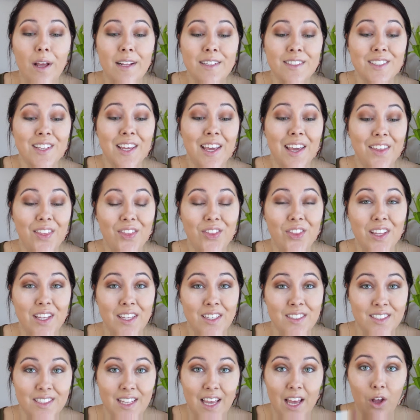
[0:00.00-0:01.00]
and take
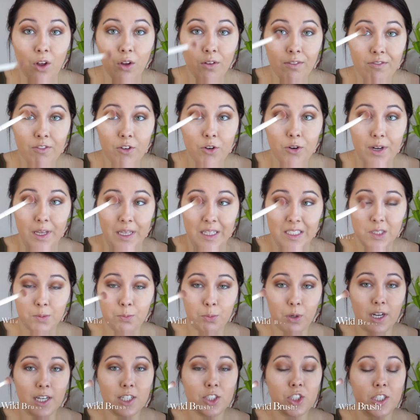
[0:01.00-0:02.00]
this e.l.f. crease
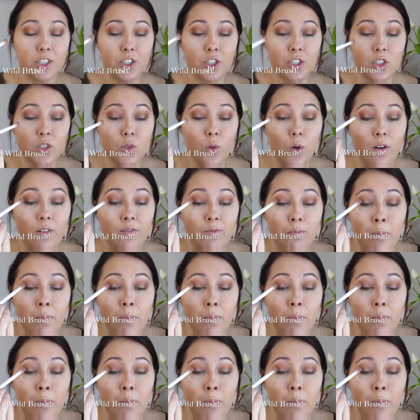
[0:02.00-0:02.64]
brush and just sort of